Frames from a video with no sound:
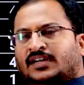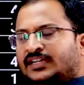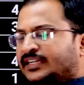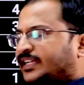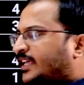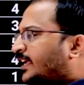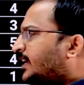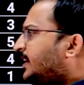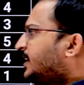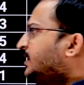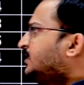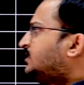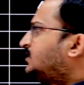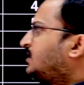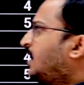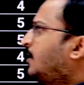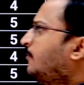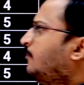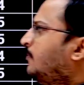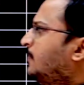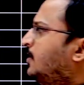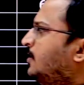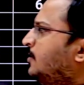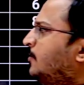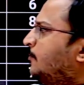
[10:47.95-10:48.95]
taken
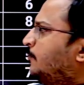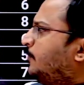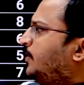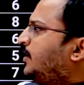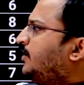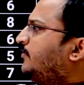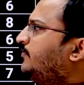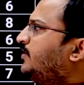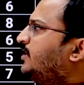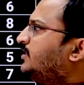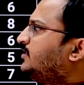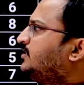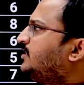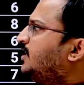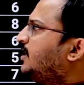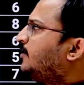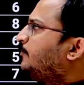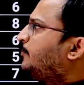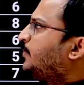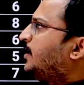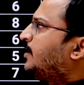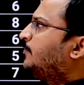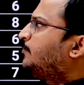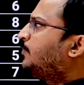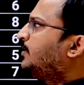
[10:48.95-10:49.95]
some previous year
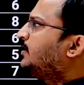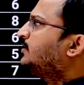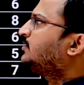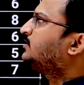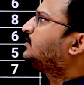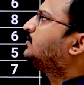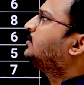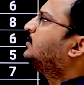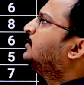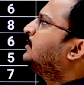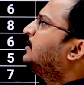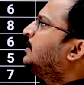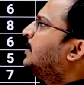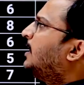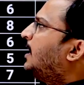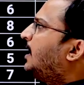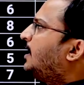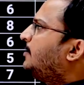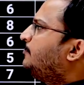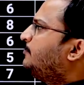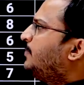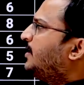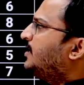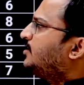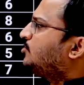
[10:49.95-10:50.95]
papers,
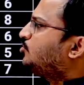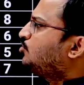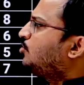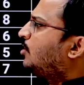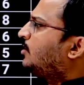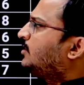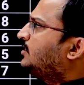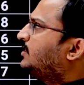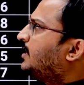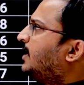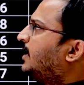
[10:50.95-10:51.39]
and based on